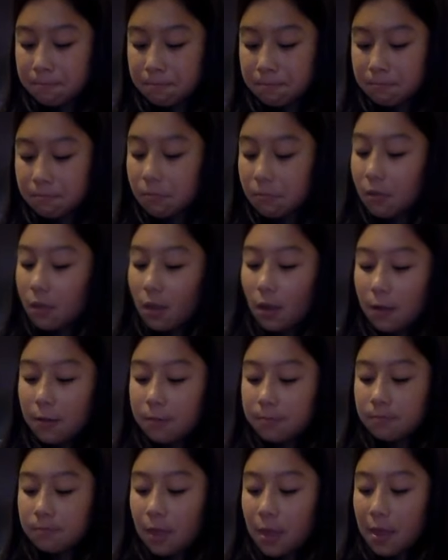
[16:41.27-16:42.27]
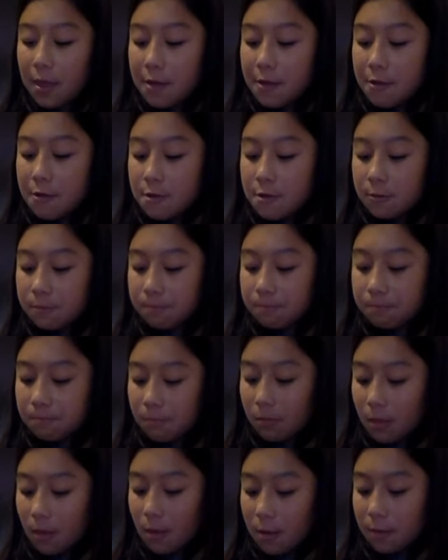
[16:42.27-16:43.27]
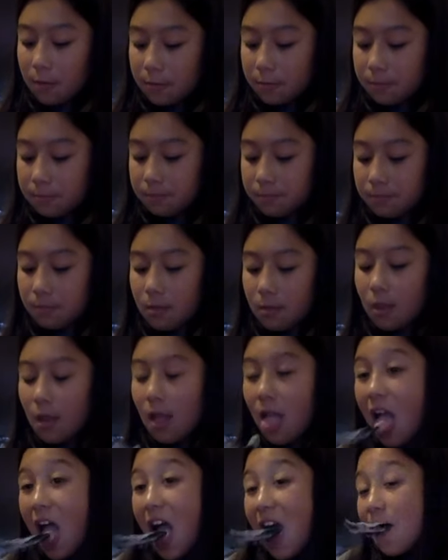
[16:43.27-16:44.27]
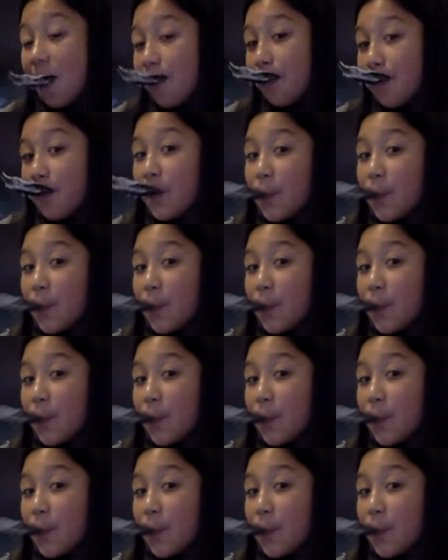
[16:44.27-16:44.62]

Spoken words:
It's really good. I'm gonna put the frosting in the fridge.